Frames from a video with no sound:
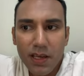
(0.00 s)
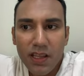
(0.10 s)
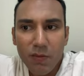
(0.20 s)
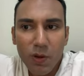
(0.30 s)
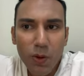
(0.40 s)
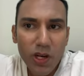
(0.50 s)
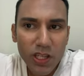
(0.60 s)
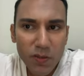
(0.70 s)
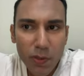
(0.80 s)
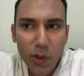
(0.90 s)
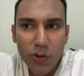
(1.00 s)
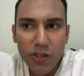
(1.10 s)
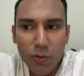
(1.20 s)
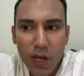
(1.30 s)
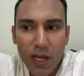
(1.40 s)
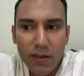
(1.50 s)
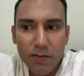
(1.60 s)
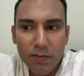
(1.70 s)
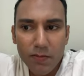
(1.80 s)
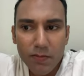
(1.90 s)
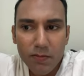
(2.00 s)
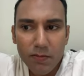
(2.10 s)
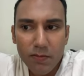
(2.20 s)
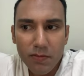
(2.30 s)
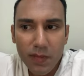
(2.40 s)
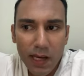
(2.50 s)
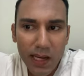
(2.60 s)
And that we weren't exposed to it a